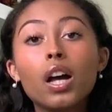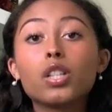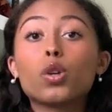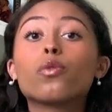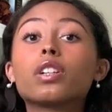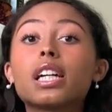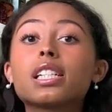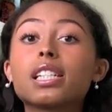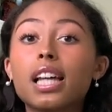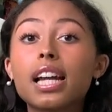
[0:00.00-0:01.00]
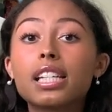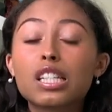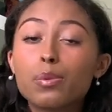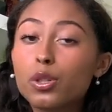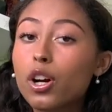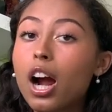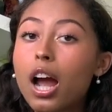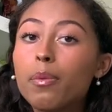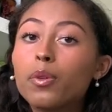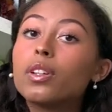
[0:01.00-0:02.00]
Don't forget to like and
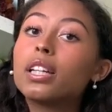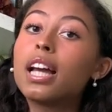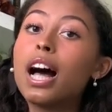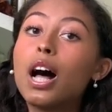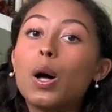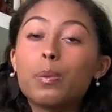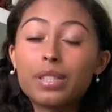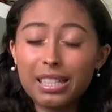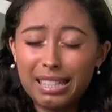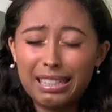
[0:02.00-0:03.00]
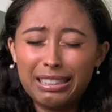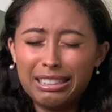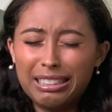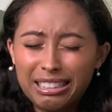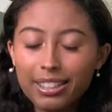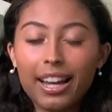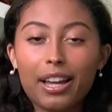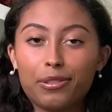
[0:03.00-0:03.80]
subscribe. It really helps. Yeah. Okay.